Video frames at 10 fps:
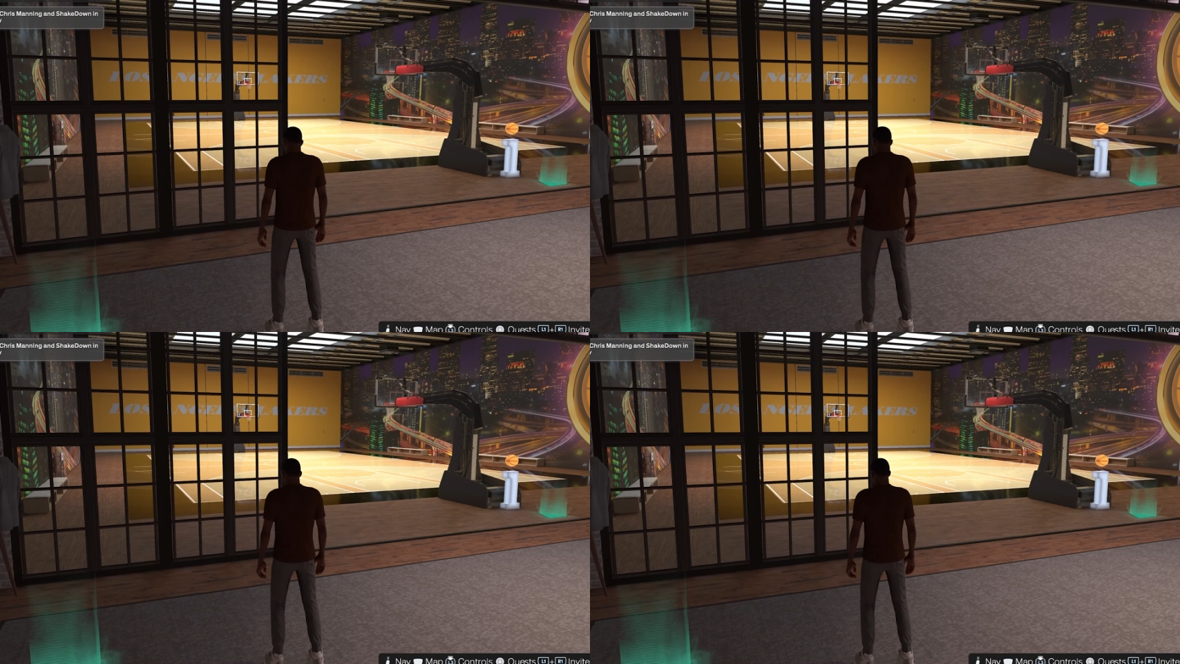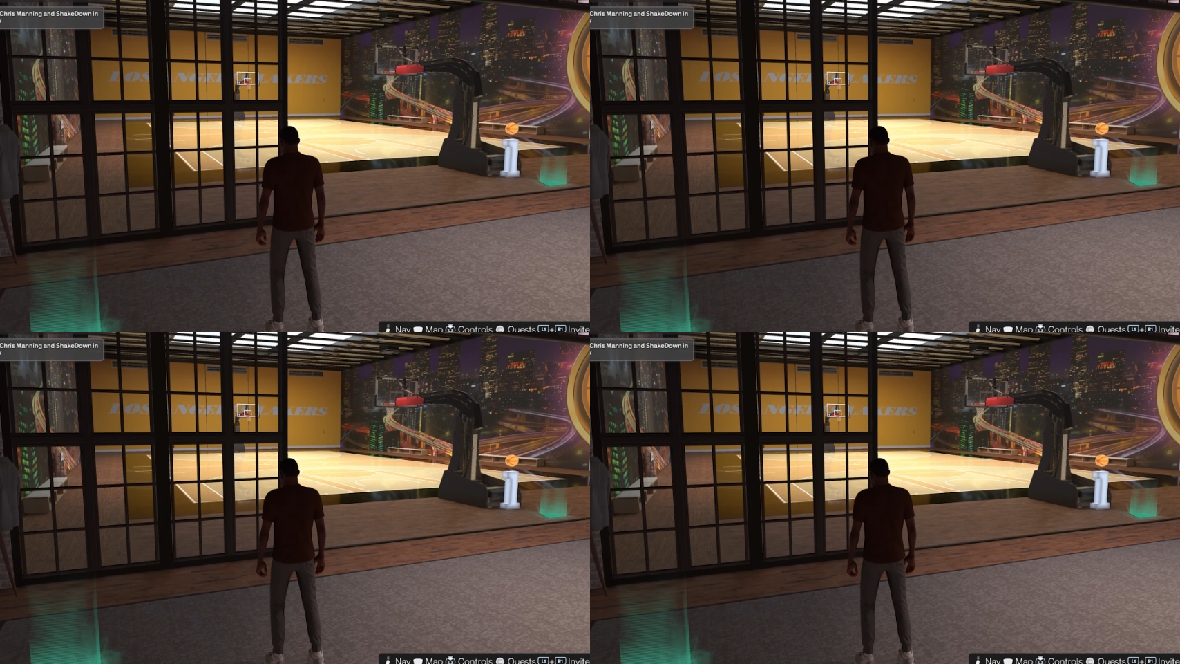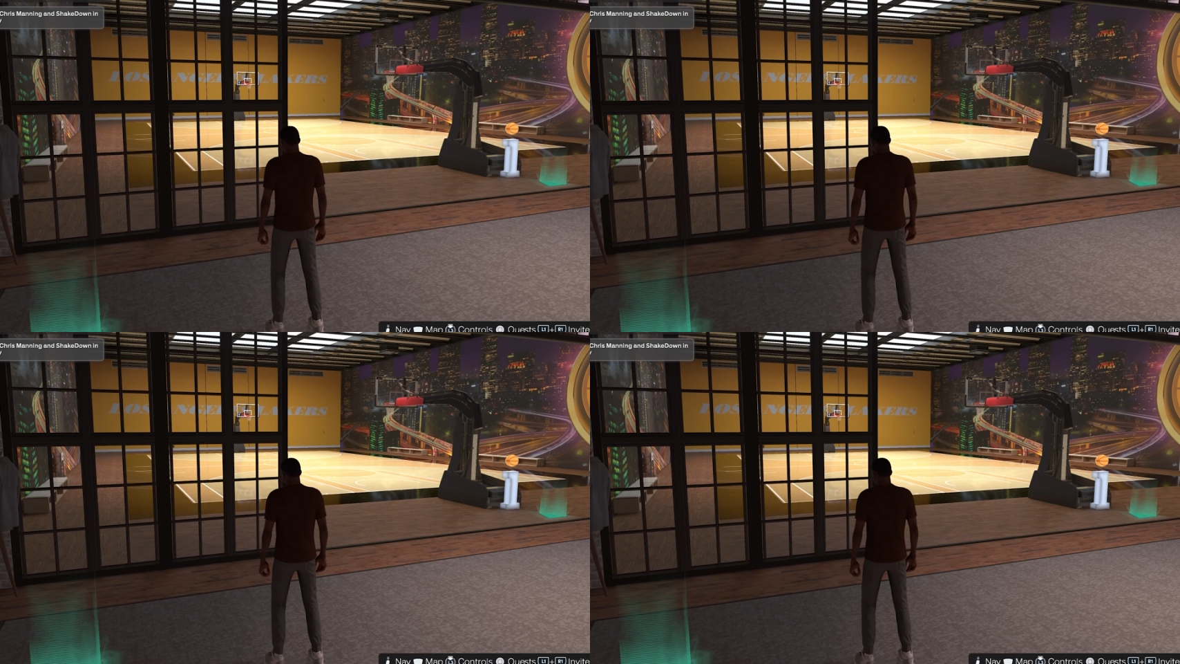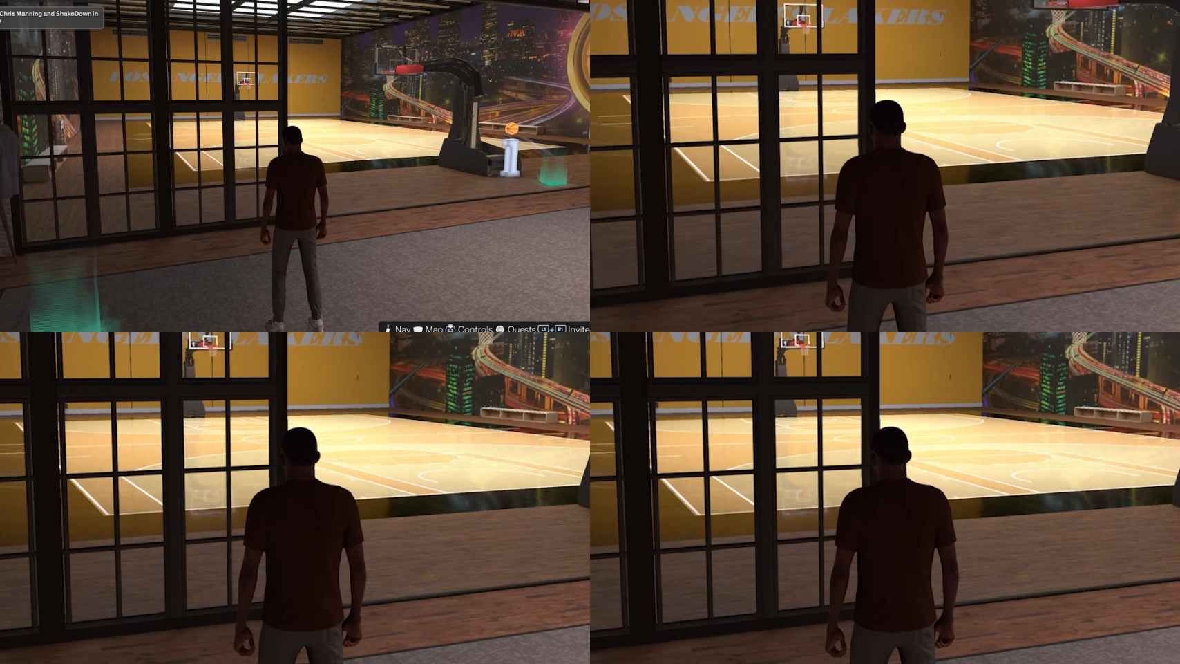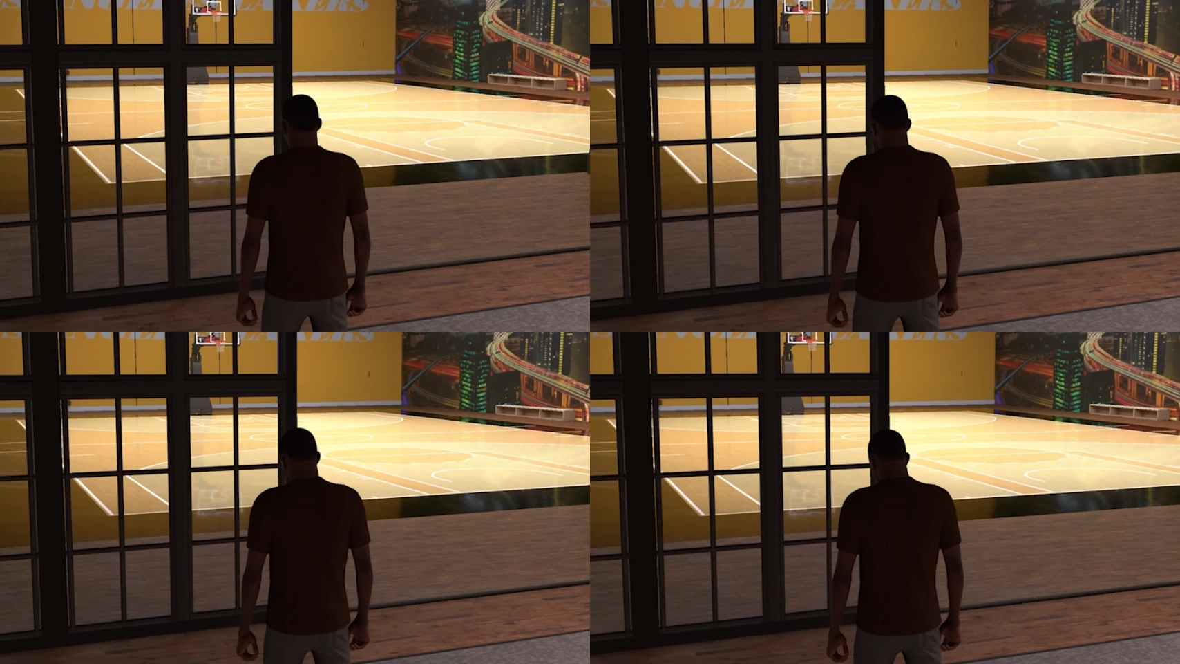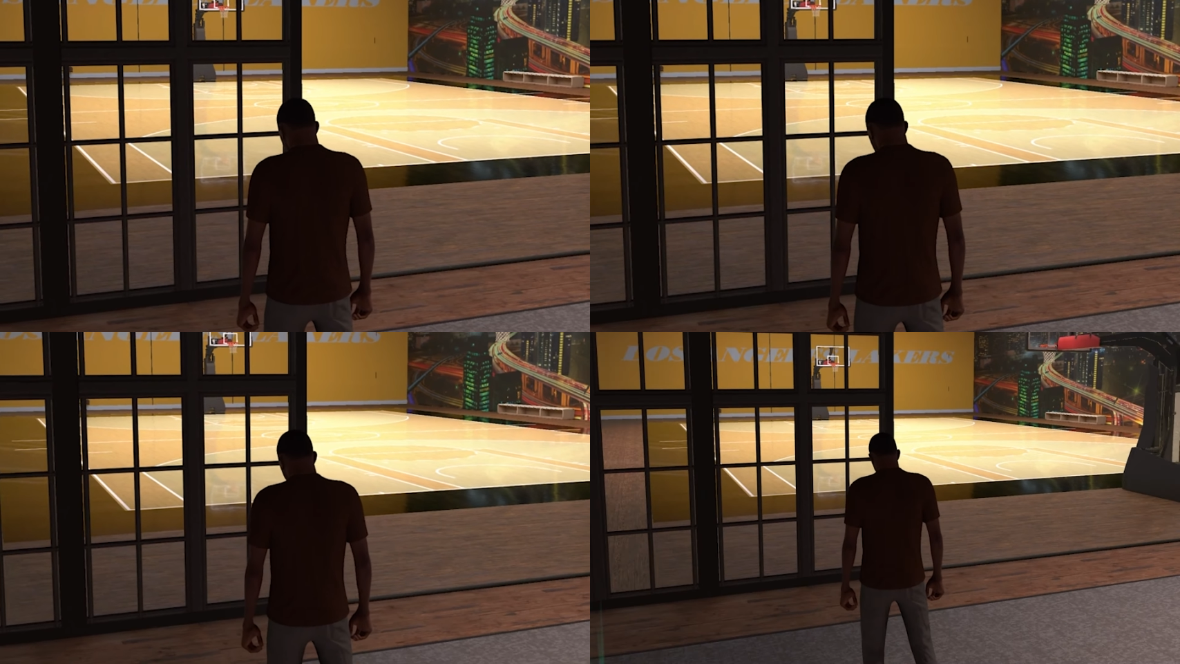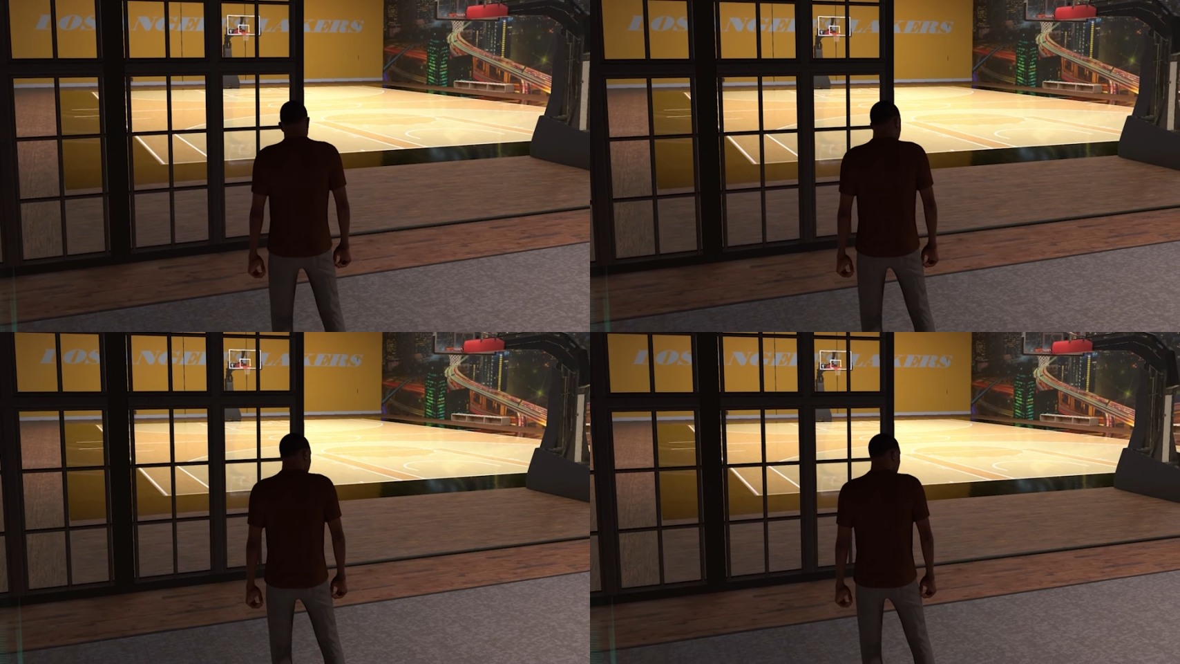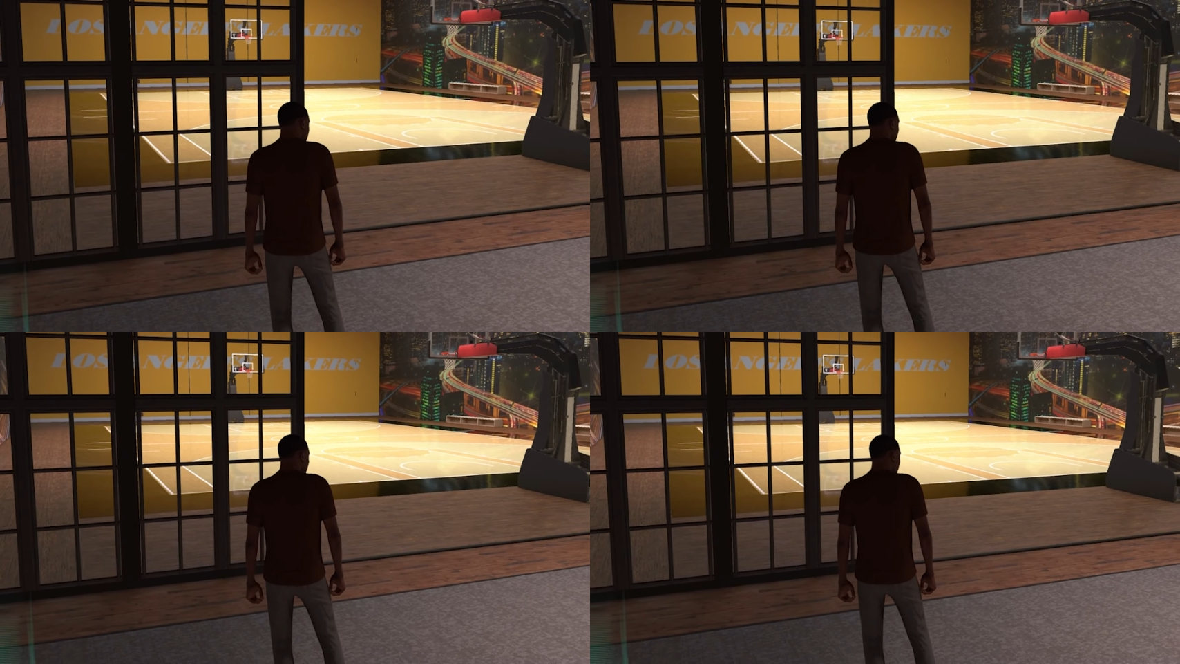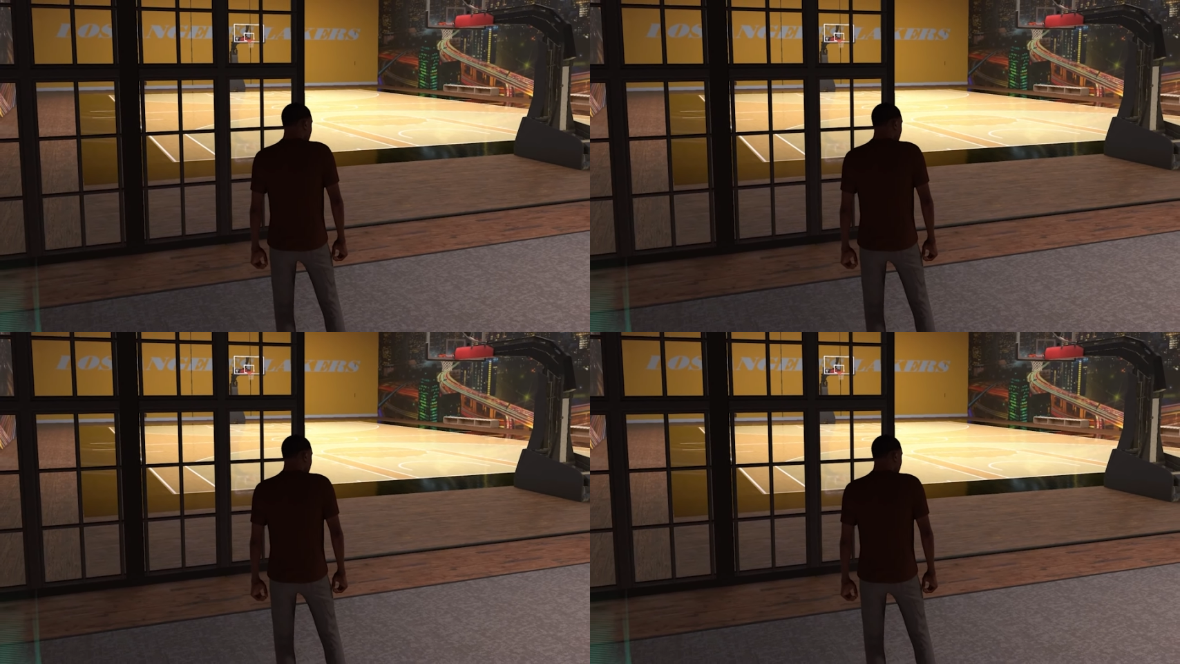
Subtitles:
No face is visible, so there are no lips to read.